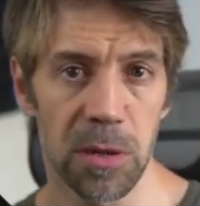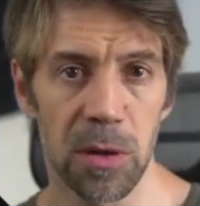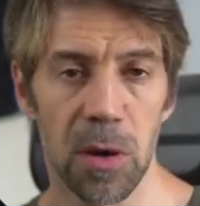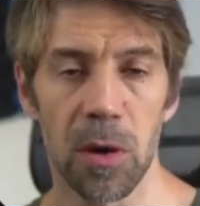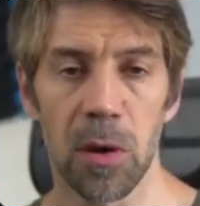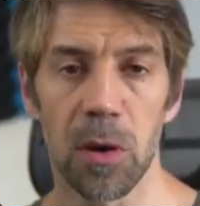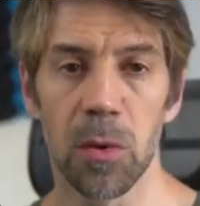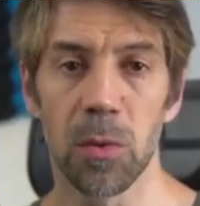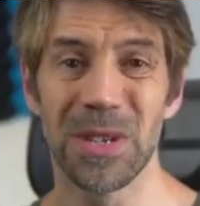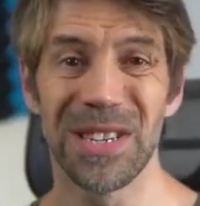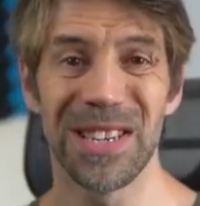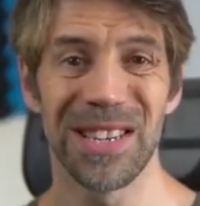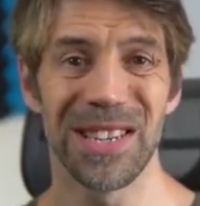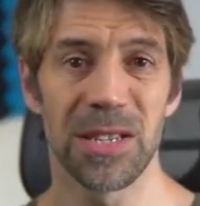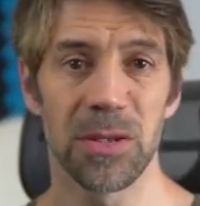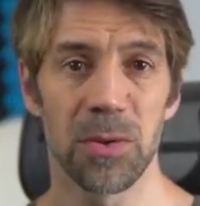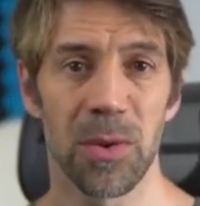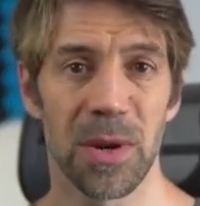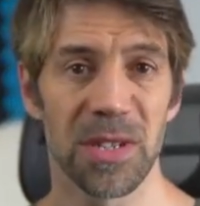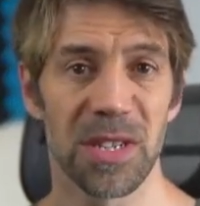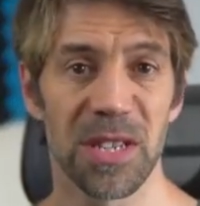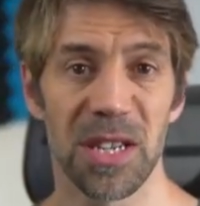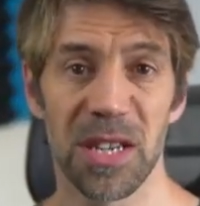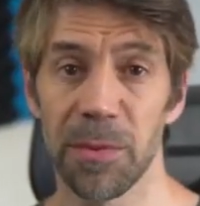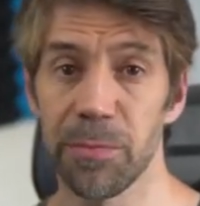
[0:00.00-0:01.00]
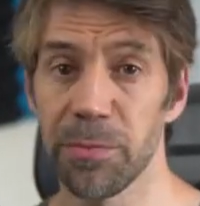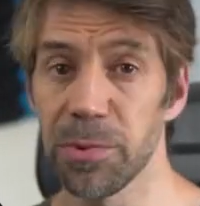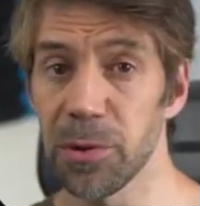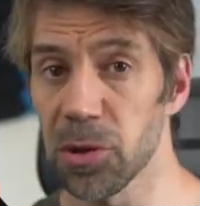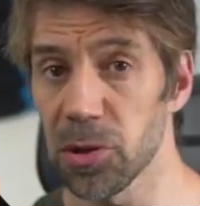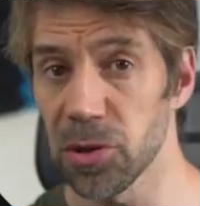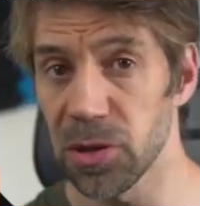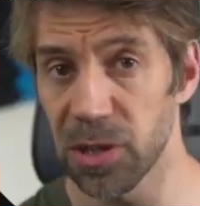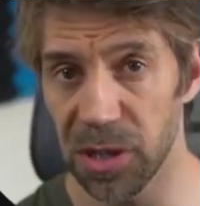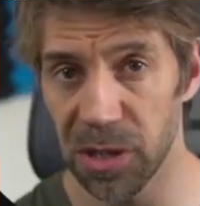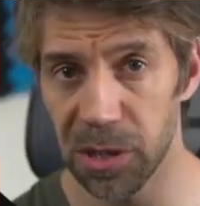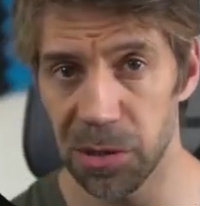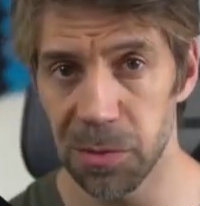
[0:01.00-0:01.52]
or we need to actually deploy
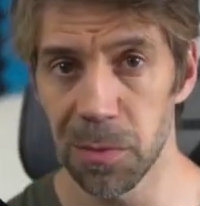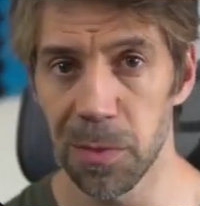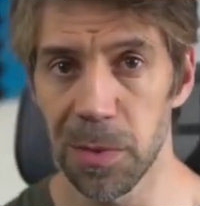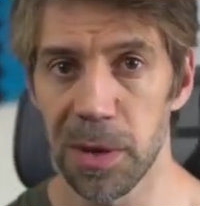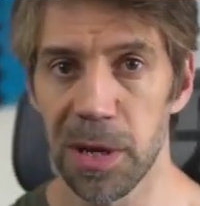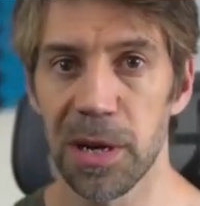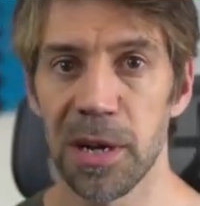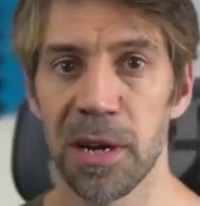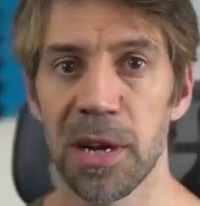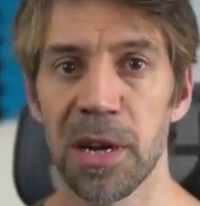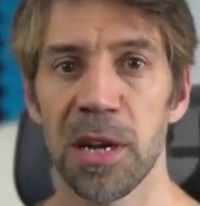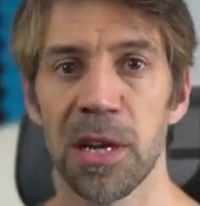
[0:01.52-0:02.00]
it somewhere